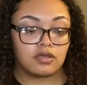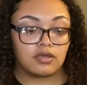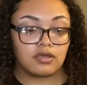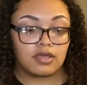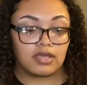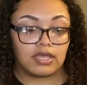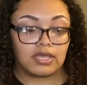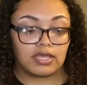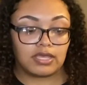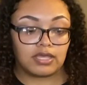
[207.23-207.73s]

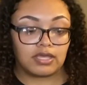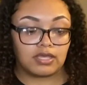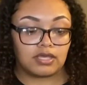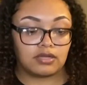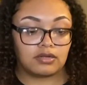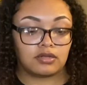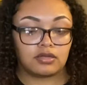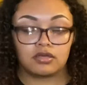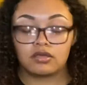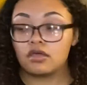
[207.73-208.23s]
and
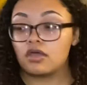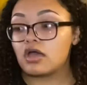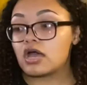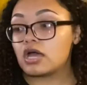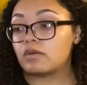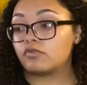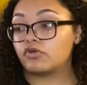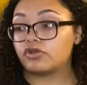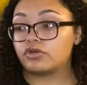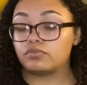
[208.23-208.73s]
I'm
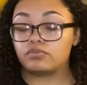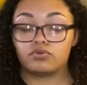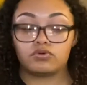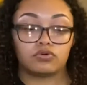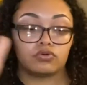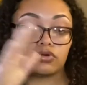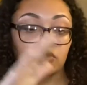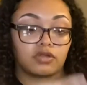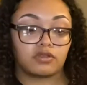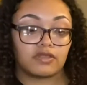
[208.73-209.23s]
going to
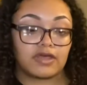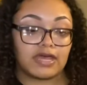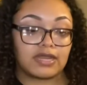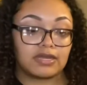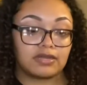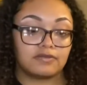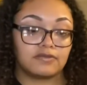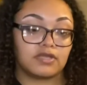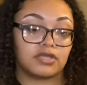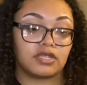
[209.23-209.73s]
pour that
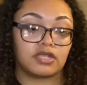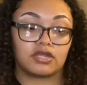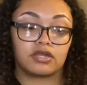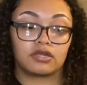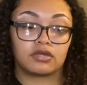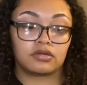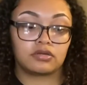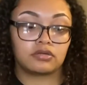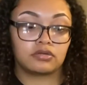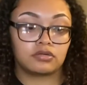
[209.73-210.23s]
in there,